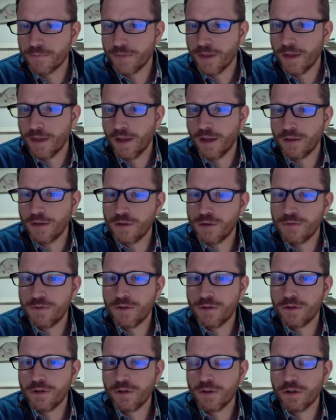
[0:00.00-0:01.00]
And do you
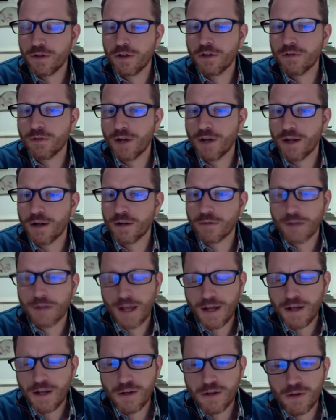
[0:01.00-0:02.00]
feel you're a good writer?
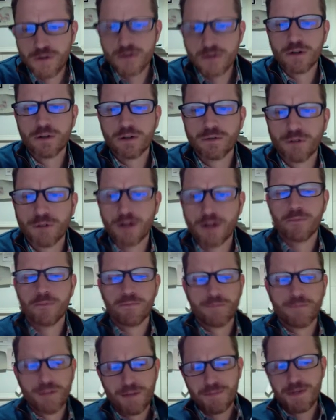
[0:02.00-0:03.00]
How do you know you're a good writer?
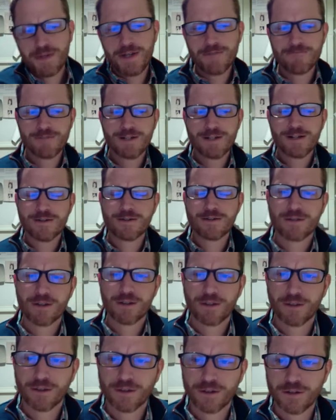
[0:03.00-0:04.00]
That'd be an
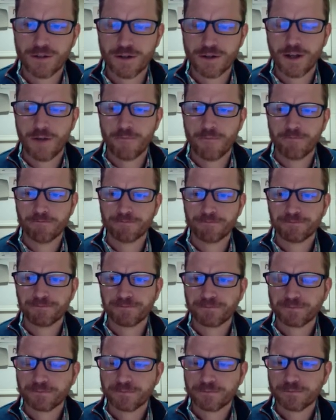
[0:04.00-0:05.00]
interesting thing to look at.
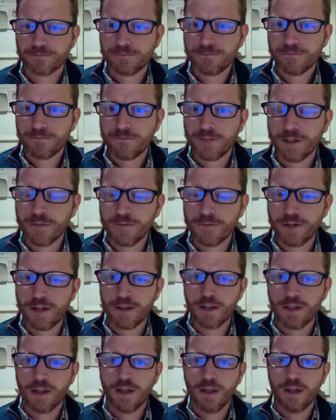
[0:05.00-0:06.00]
And
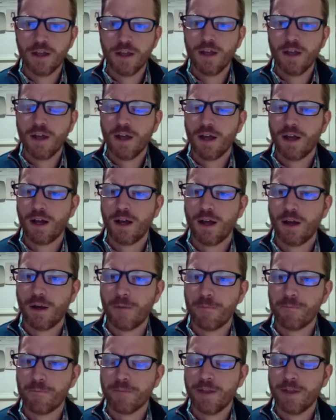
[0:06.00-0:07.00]
finally,
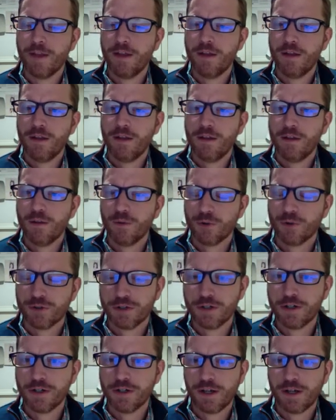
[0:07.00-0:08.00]
we're
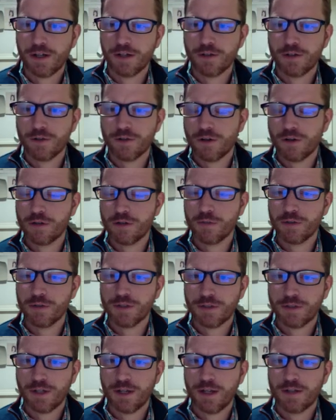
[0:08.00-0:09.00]
starting to get into argument
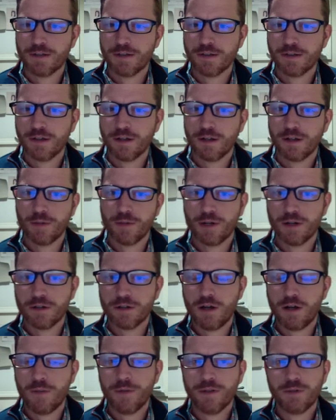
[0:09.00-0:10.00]
and stance and thinking about our
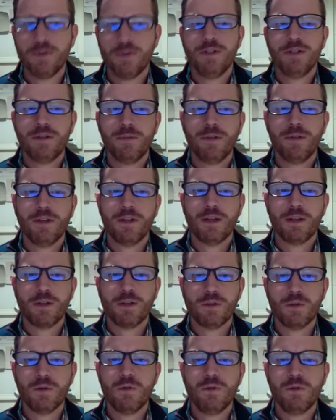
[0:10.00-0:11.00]
topics. What's something that
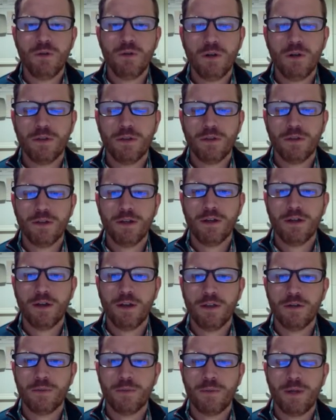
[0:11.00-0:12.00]
you think
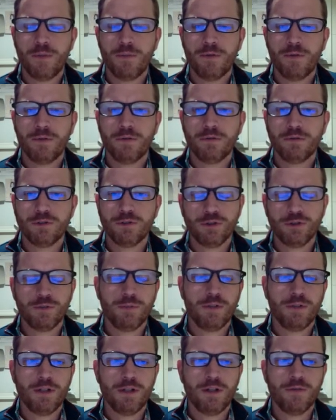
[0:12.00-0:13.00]
other people should
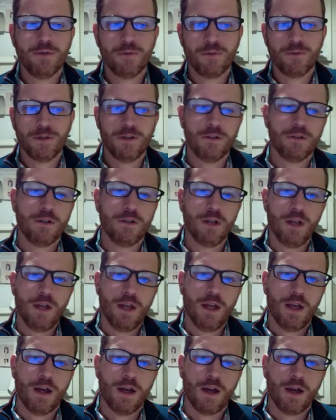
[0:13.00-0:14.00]
believe or feel?
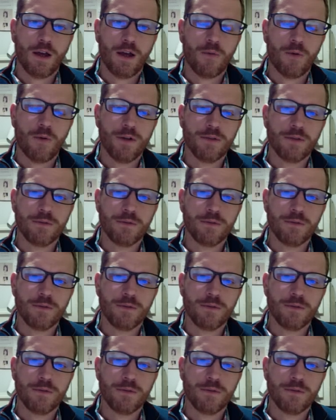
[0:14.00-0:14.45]
What